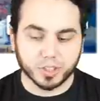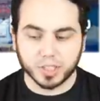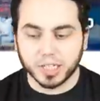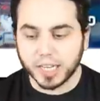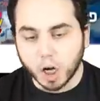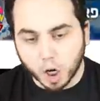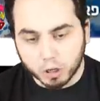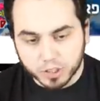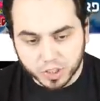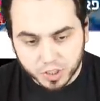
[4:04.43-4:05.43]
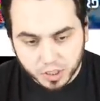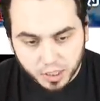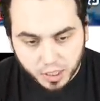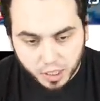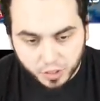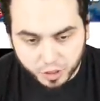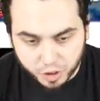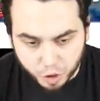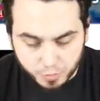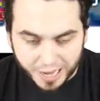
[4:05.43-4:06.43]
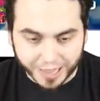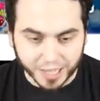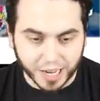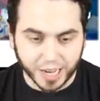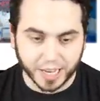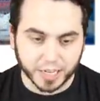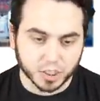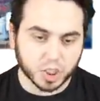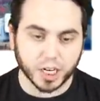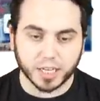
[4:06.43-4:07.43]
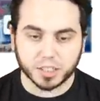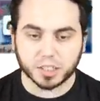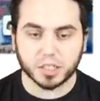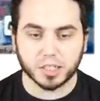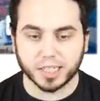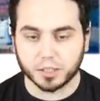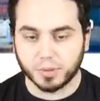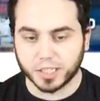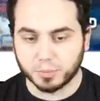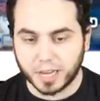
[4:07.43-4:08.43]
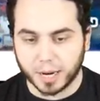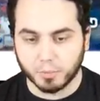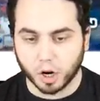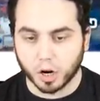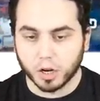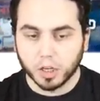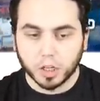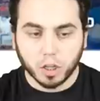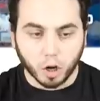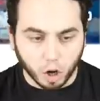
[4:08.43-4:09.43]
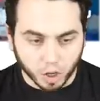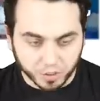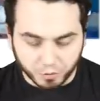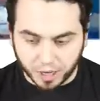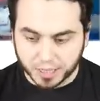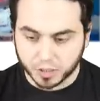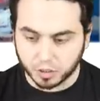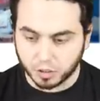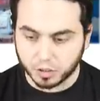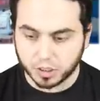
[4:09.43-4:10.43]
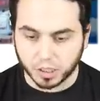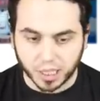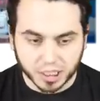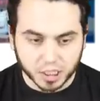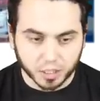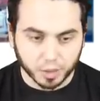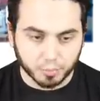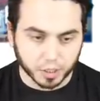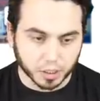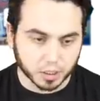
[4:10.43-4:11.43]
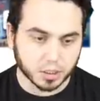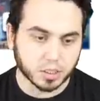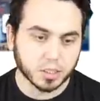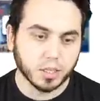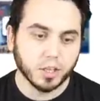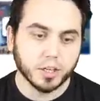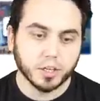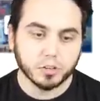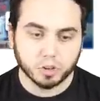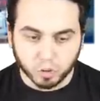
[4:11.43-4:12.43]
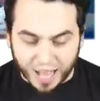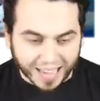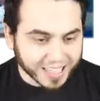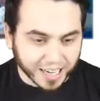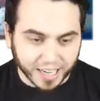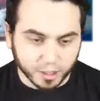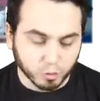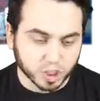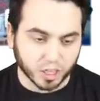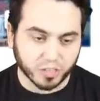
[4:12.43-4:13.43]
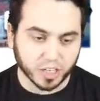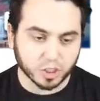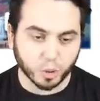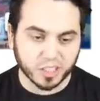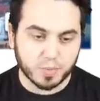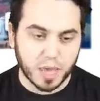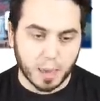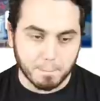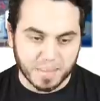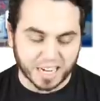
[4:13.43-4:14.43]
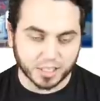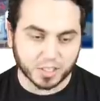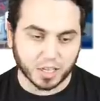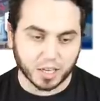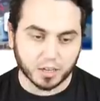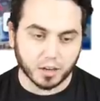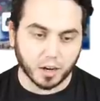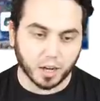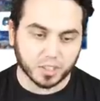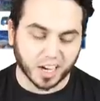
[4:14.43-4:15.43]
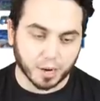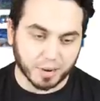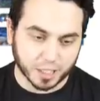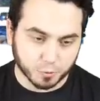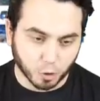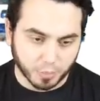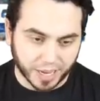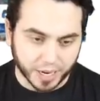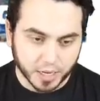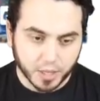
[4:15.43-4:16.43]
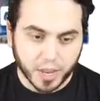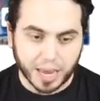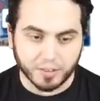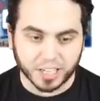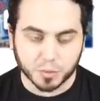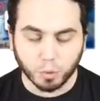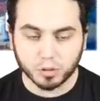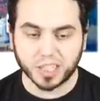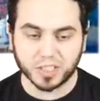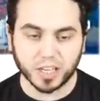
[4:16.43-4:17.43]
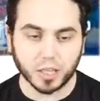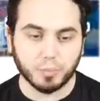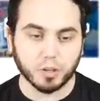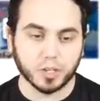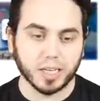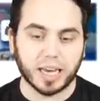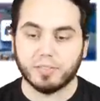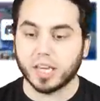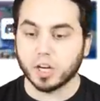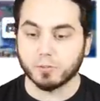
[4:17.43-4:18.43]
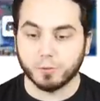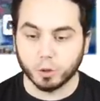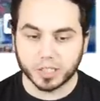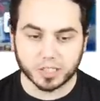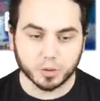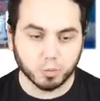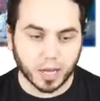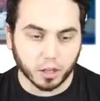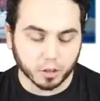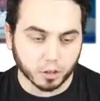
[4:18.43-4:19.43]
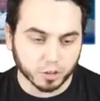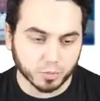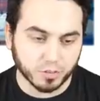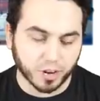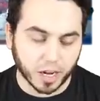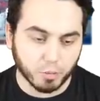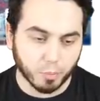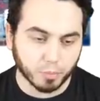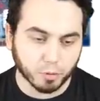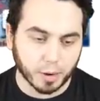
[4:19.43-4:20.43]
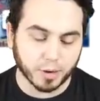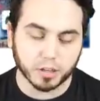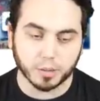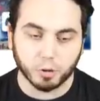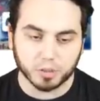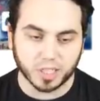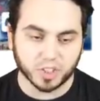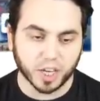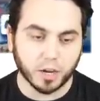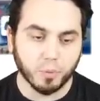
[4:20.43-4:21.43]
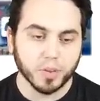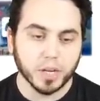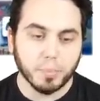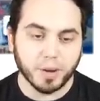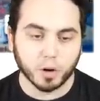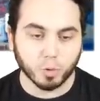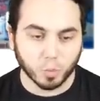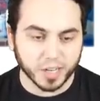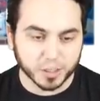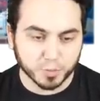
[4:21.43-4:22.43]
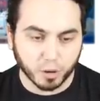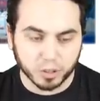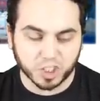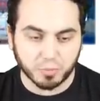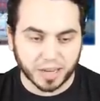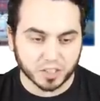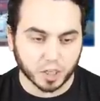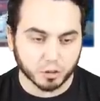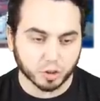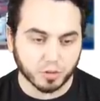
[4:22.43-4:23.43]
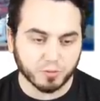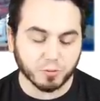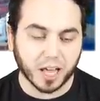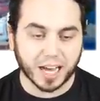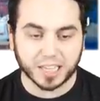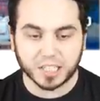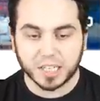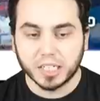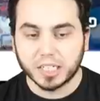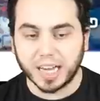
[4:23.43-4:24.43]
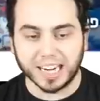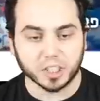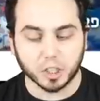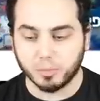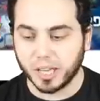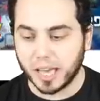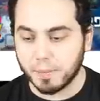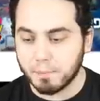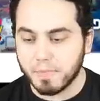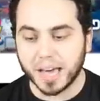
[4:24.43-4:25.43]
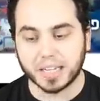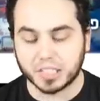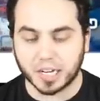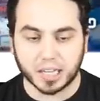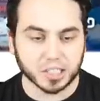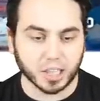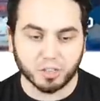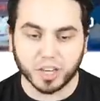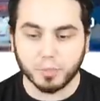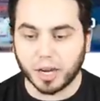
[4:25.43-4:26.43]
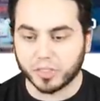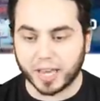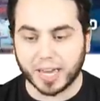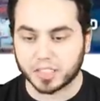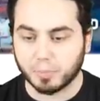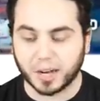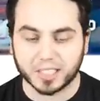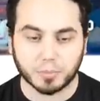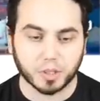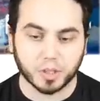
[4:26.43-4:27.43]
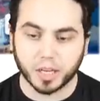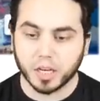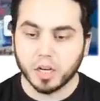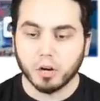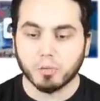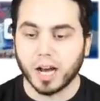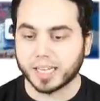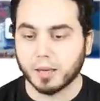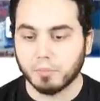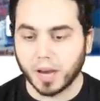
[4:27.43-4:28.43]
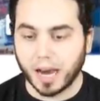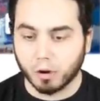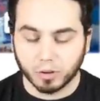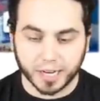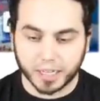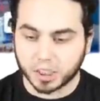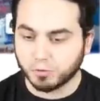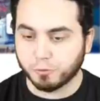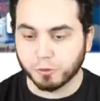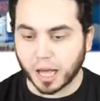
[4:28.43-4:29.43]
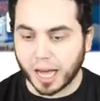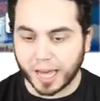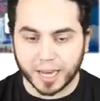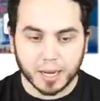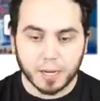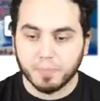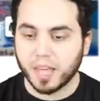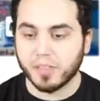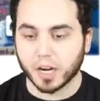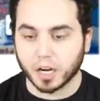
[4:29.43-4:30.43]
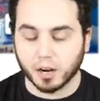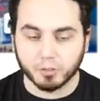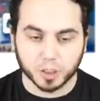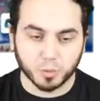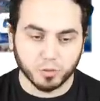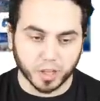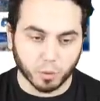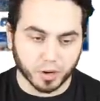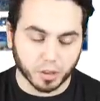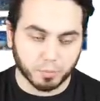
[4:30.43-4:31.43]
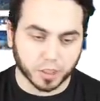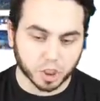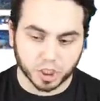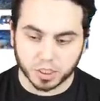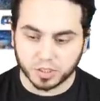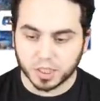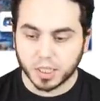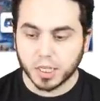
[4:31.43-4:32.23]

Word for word: the Nidos, the Zubat line, Jynx, Electabuzz, Magmar, all the fossils, the legendary birds, Dragonite, which I think is going to be a menace in uh, Dynamax format, having its multi-scale ability, having inner focus as well could also be viable, but primarily multi-scale, paired with weakness policy, max airstream flies, that is going to be a menace, guys. Like, think about that as a possibility. Rocking Outrage, Fly, and then a coverage move like one of the punches.